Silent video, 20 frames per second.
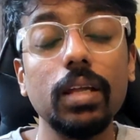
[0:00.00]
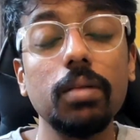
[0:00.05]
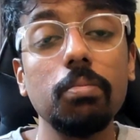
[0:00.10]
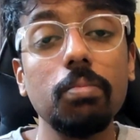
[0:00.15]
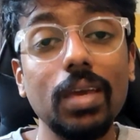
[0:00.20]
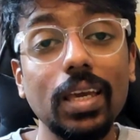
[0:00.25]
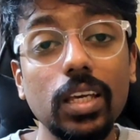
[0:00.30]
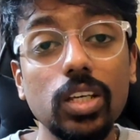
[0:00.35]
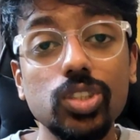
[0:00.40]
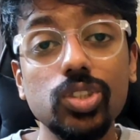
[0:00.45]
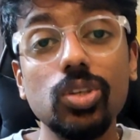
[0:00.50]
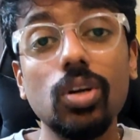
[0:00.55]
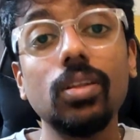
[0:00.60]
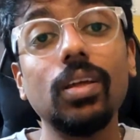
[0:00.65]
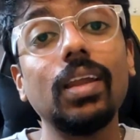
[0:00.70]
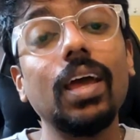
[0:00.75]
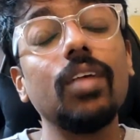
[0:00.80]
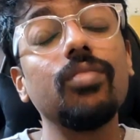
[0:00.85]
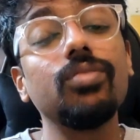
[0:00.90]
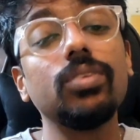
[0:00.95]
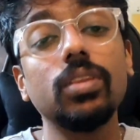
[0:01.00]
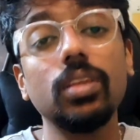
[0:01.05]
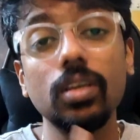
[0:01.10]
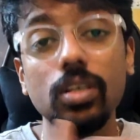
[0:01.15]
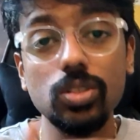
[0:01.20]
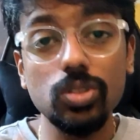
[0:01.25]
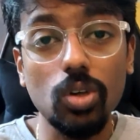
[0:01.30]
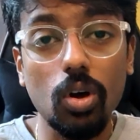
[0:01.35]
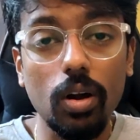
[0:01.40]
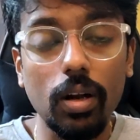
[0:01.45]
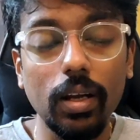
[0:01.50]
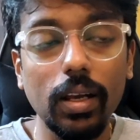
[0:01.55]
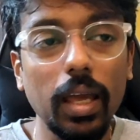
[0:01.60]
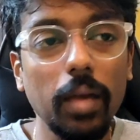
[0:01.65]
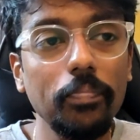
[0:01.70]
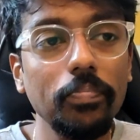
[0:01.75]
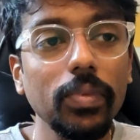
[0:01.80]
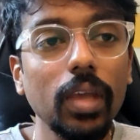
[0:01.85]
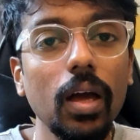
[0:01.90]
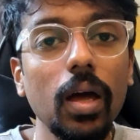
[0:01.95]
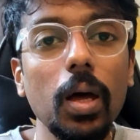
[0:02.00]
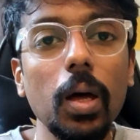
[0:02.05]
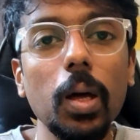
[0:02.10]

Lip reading: it and making sure that everything is on time.